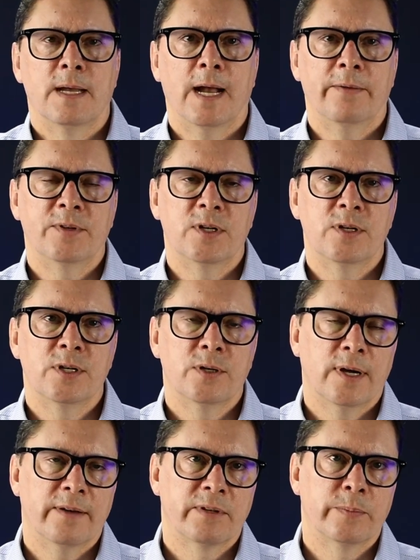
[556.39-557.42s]
After you
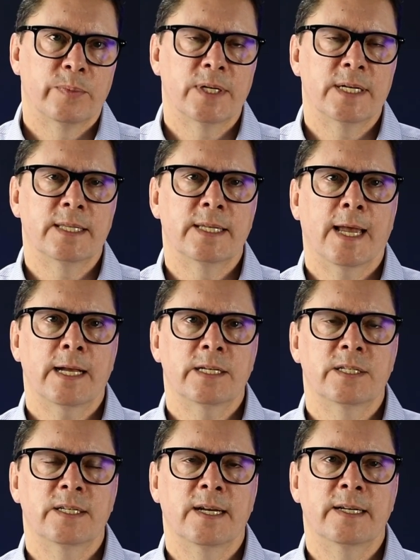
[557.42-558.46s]
have completed the
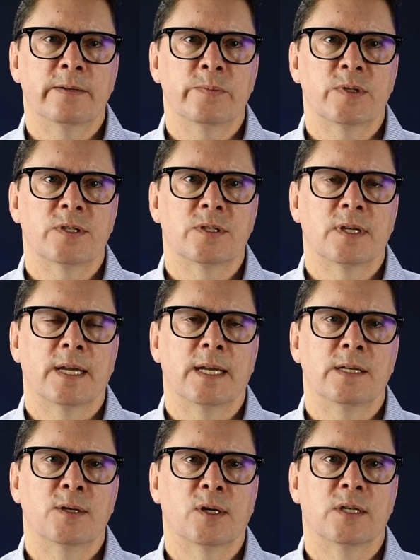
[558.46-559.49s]
action items
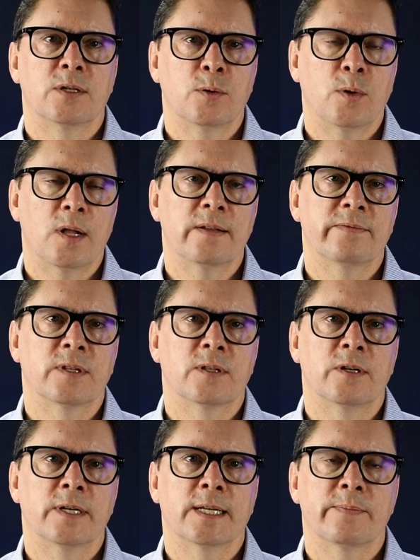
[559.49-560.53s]
and you can do all of the
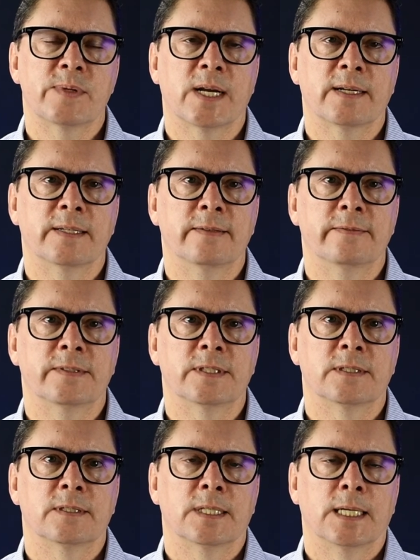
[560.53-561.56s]
learning
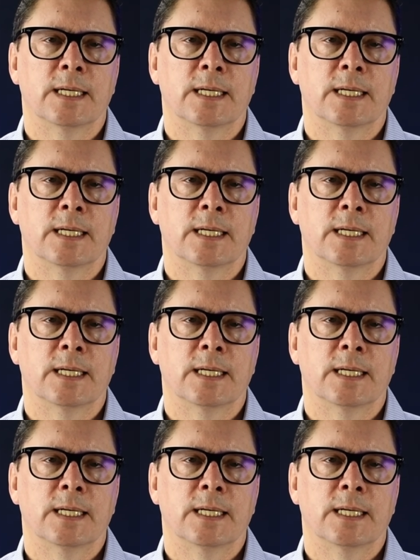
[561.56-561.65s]
objectives,